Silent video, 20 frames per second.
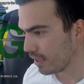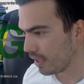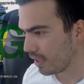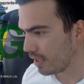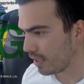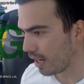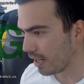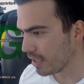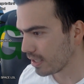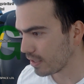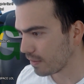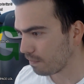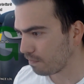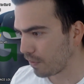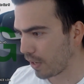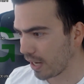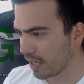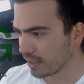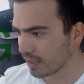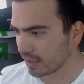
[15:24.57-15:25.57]
Nice.
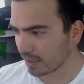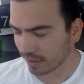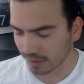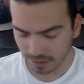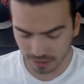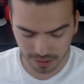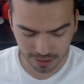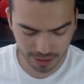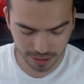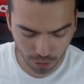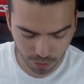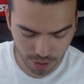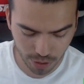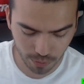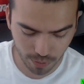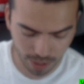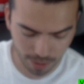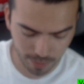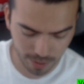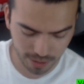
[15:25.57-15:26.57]
France, Saudi
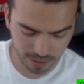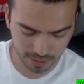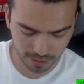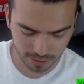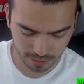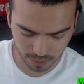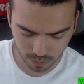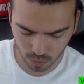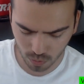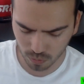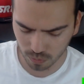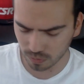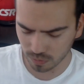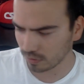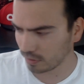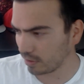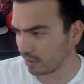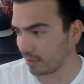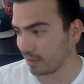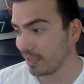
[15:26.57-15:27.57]
Arabia. Ooh,
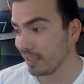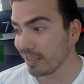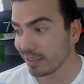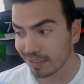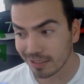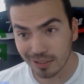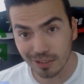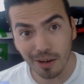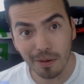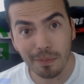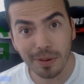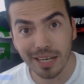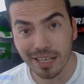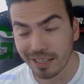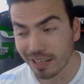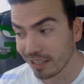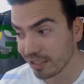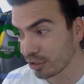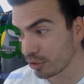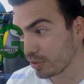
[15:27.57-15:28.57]
see, it's so many
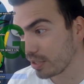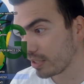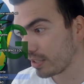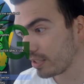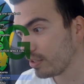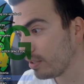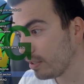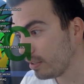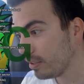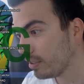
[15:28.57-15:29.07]
countries, dude.